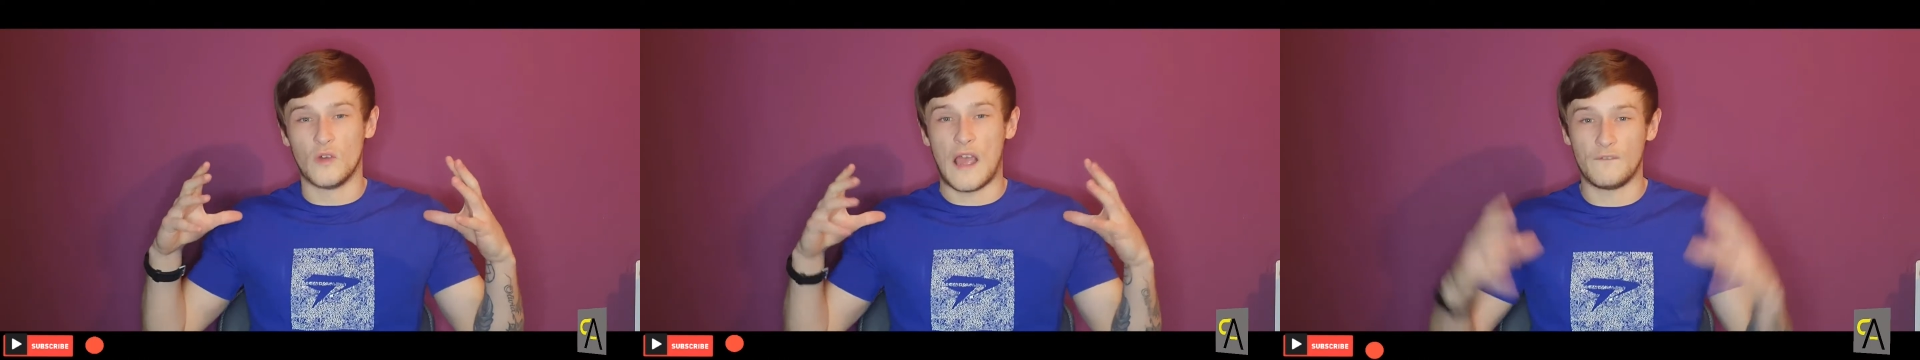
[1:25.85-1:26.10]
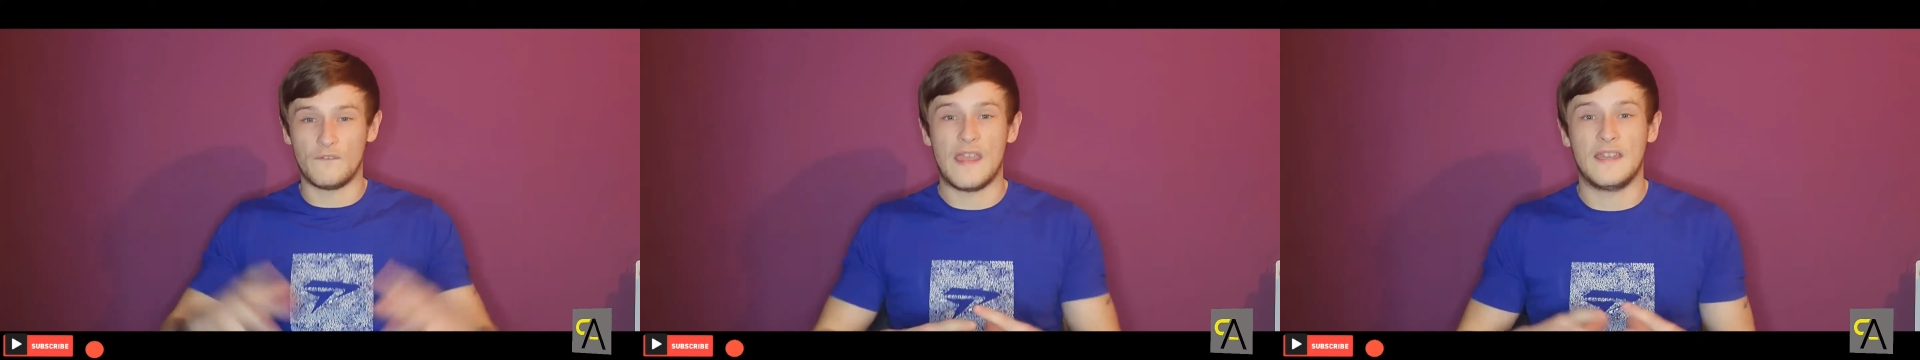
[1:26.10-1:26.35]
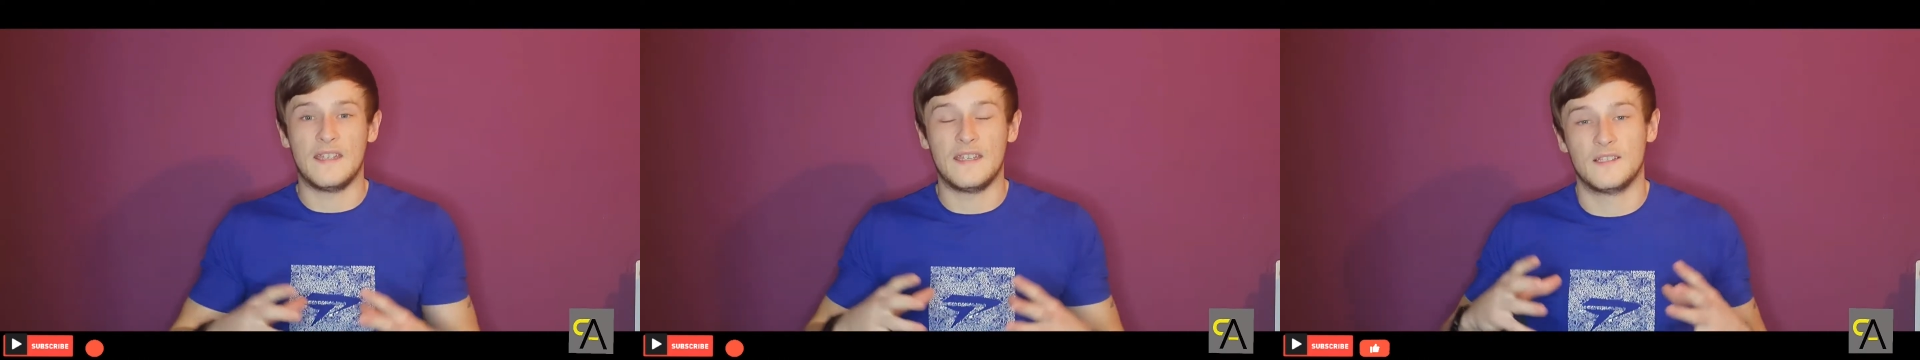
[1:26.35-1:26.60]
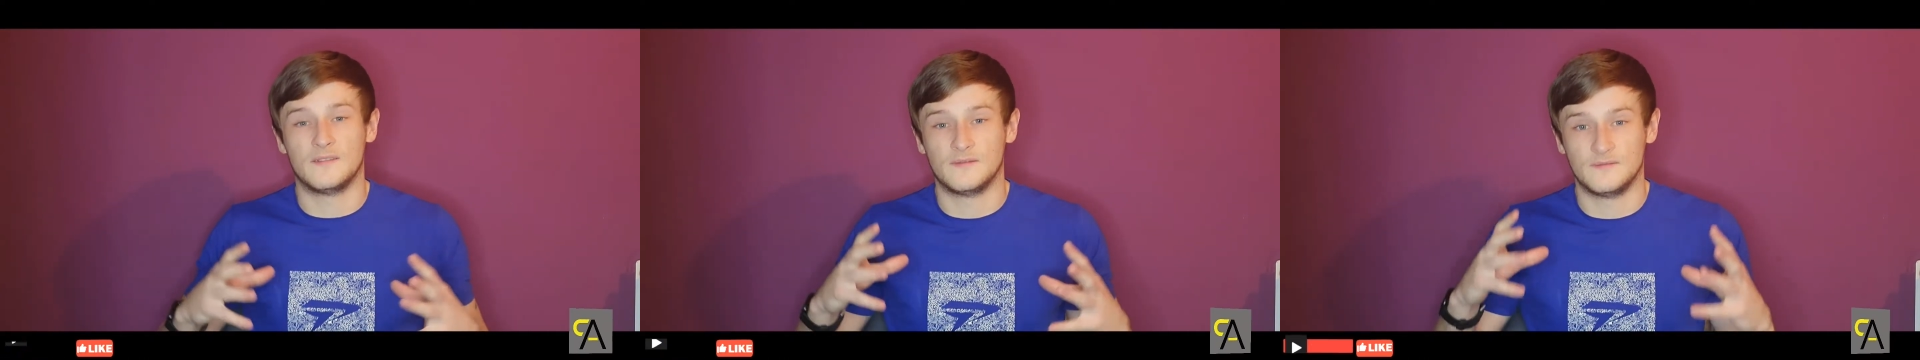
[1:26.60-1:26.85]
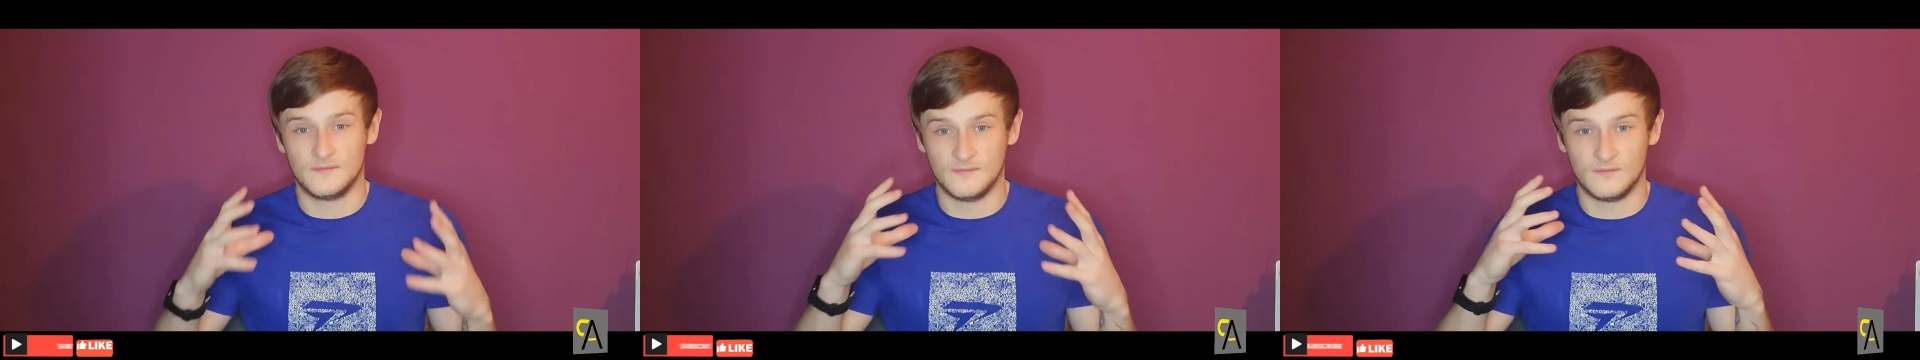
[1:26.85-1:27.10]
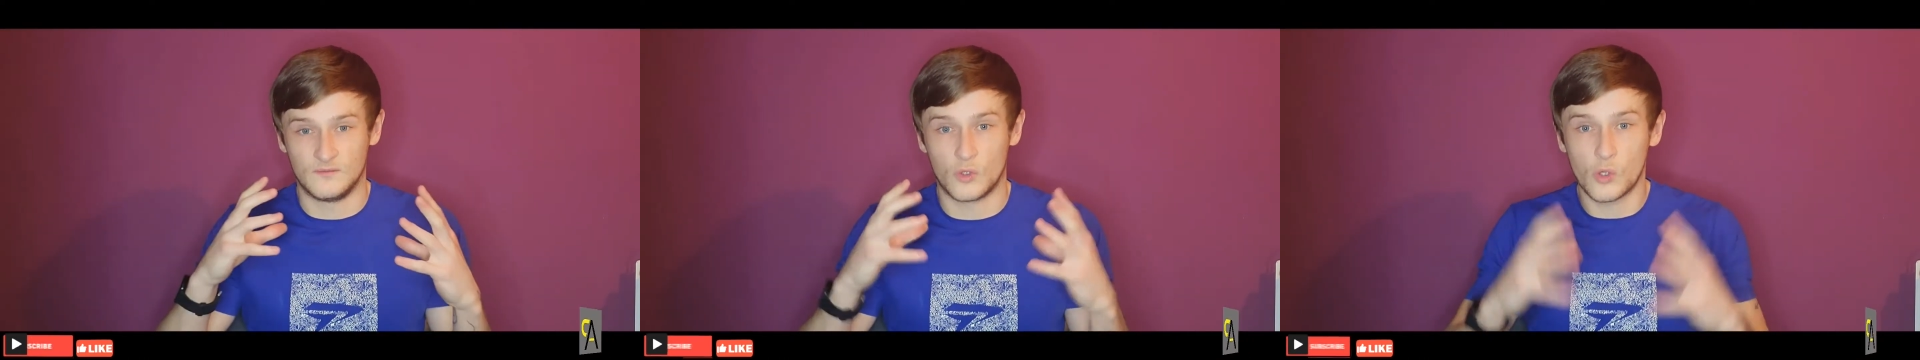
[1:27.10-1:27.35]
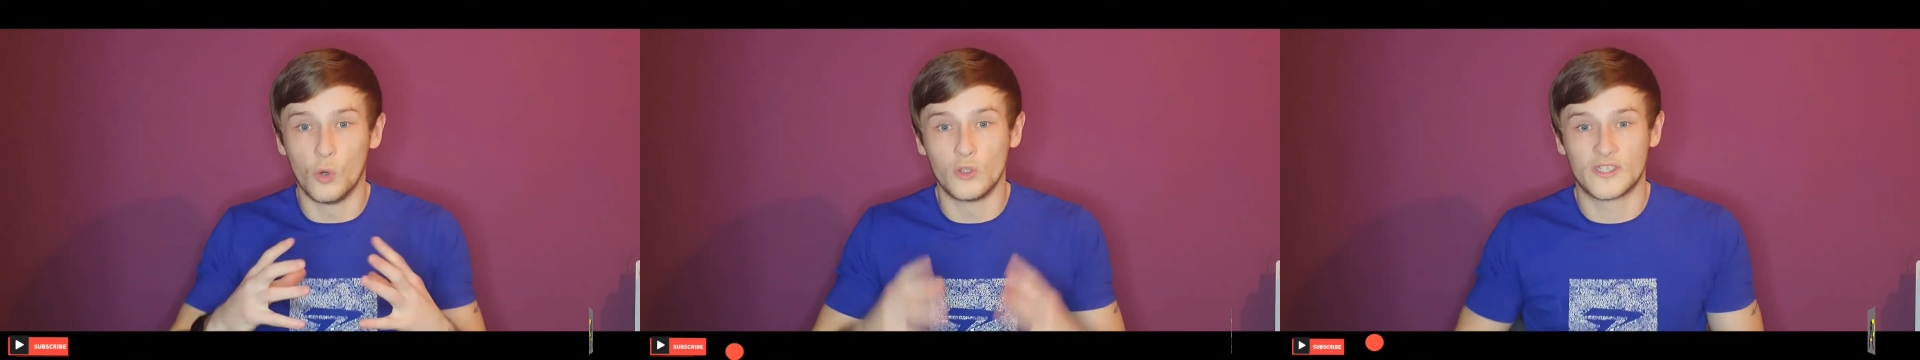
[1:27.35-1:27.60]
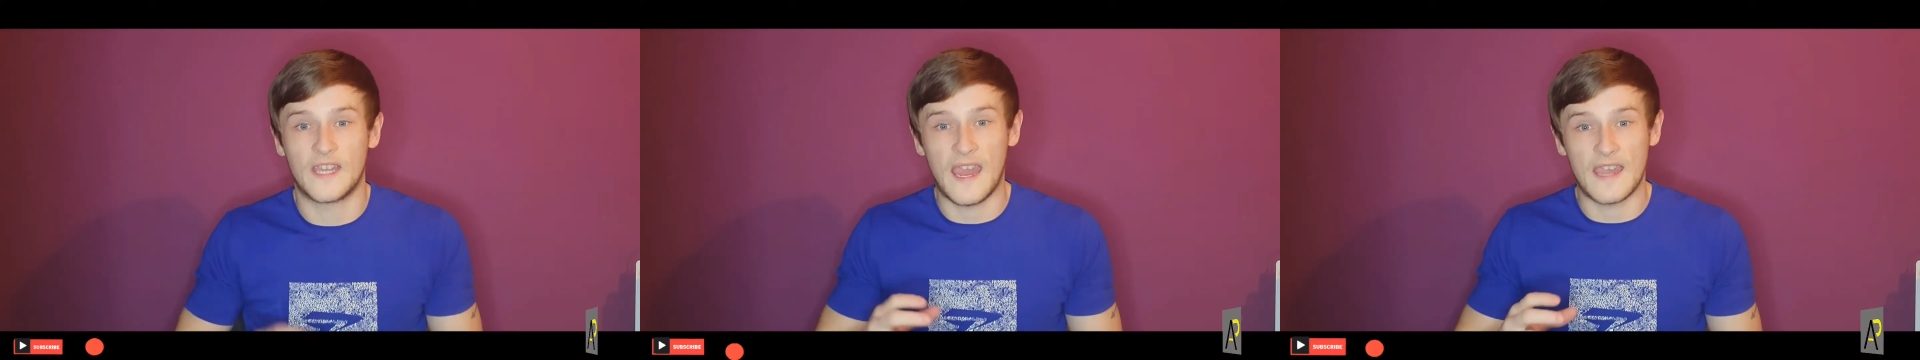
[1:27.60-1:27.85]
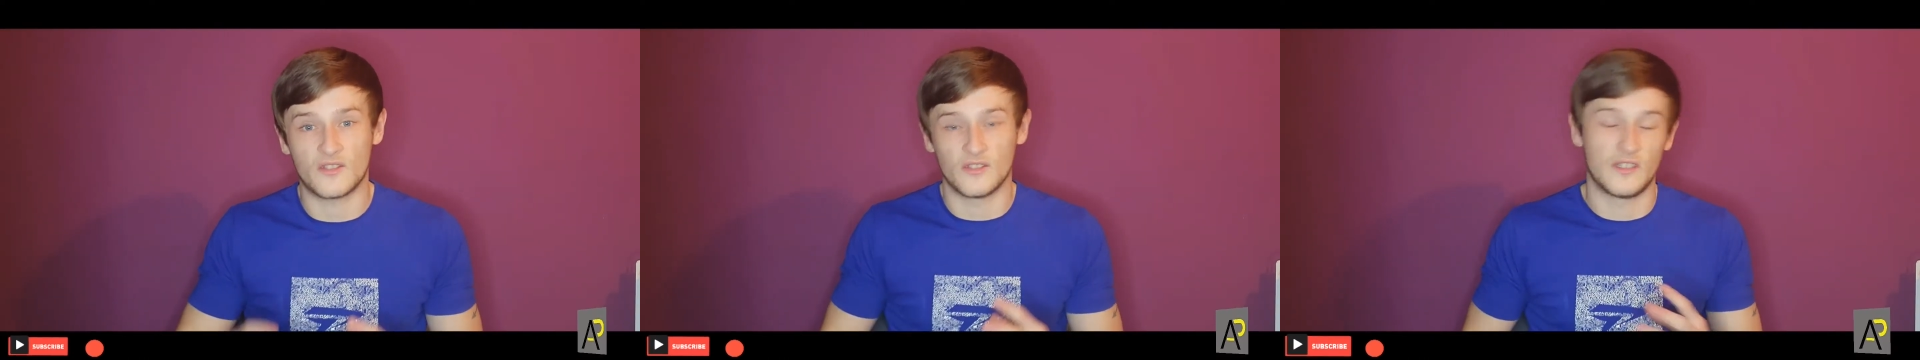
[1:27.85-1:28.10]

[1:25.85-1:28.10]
a very close guess